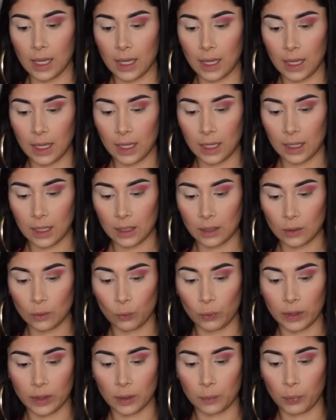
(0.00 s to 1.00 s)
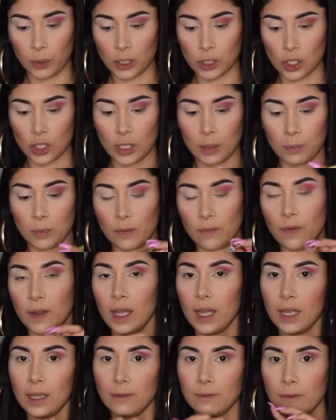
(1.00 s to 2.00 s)
And with the brush number
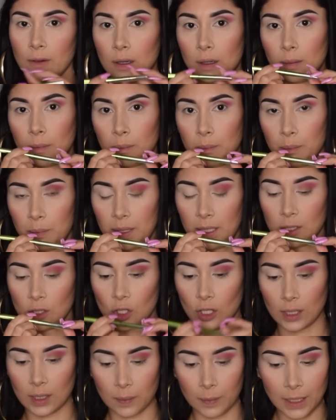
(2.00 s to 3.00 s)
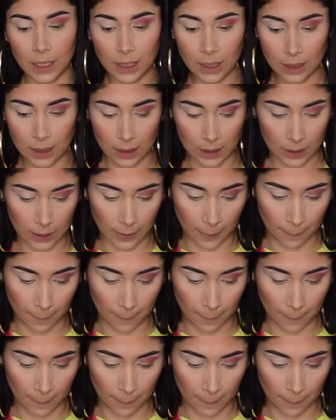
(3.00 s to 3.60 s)
5 from BH Cosmetics.